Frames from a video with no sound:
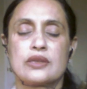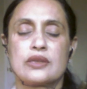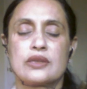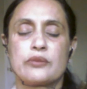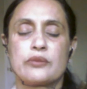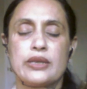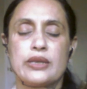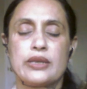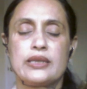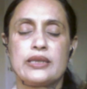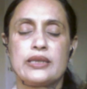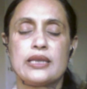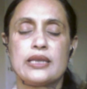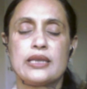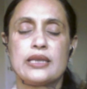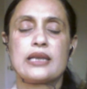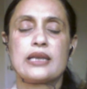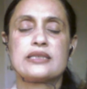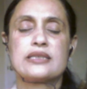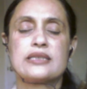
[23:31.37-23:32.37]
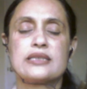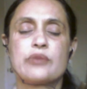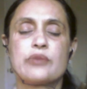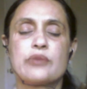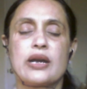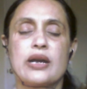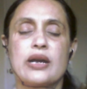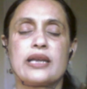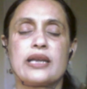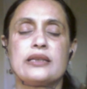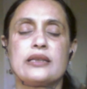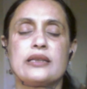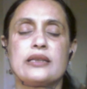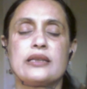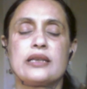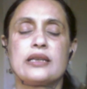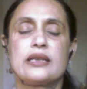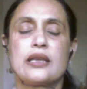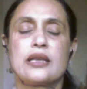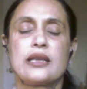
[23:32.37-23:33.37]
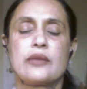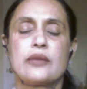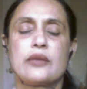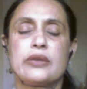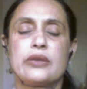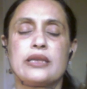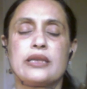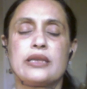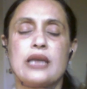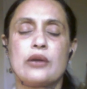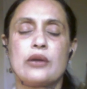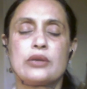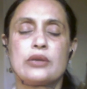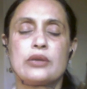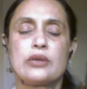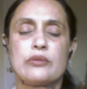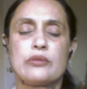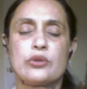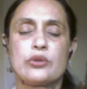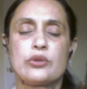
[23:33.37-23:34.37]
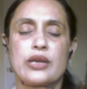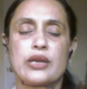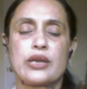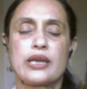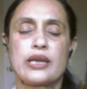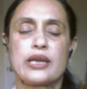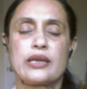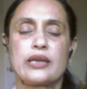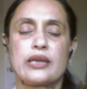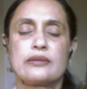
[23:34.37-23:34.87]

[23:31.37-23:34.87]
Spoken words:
Breathe in, I smile. Breathe out, I'm okay.